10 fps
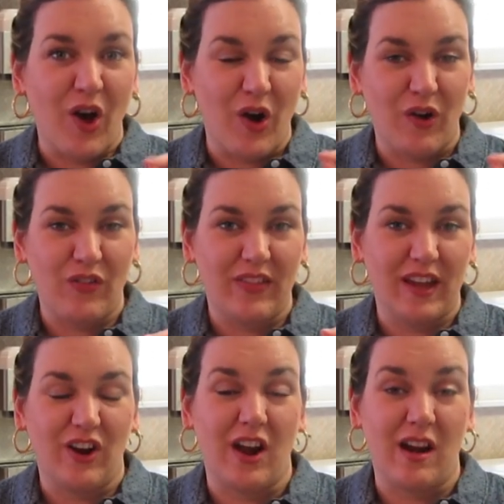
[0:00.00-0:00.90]
on
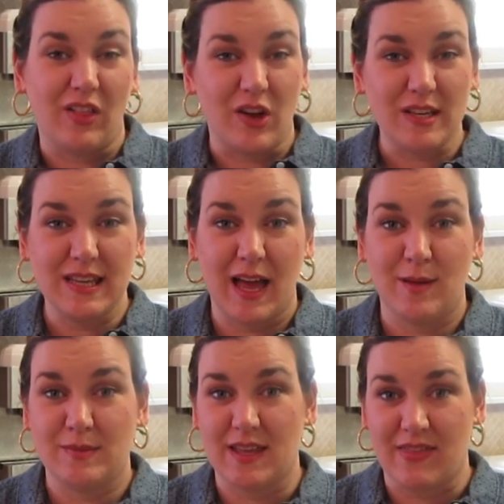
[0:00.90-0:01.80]
there, and a lot of
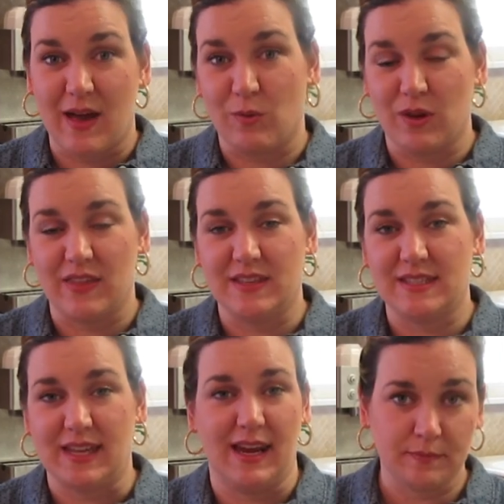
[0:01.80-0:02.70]
times that will get the
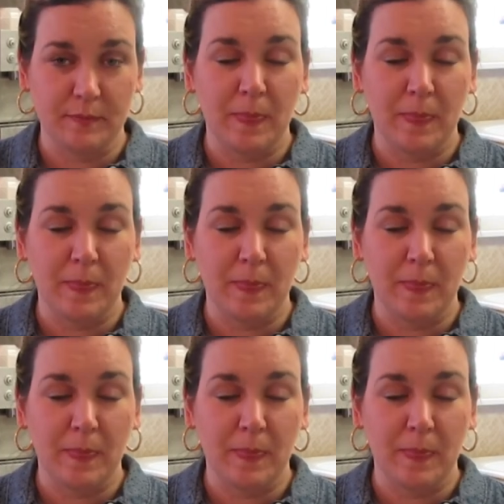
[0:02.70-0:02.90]
stain out.